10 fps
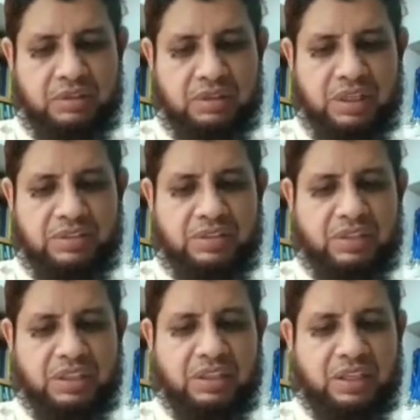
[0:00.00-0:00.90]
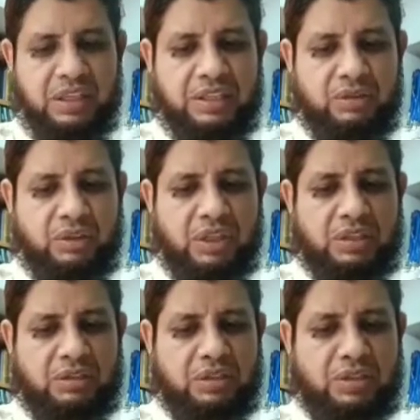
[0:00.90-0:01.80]
as the technical
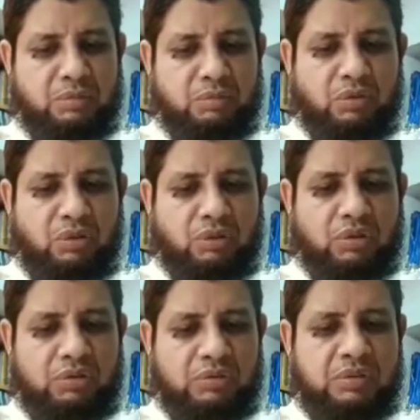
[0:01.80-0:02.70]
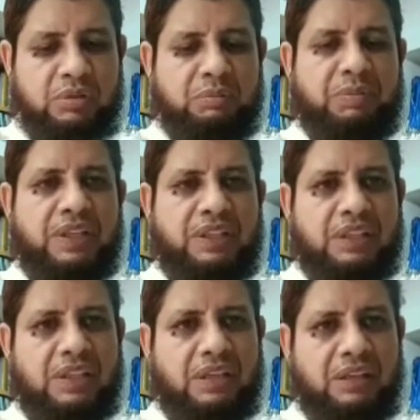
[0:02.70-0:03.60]
education is more
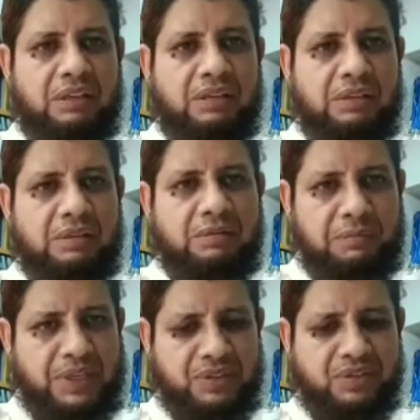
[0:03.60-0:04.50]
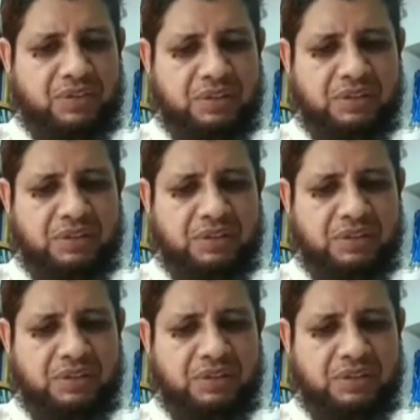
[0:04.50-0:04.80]
practical based.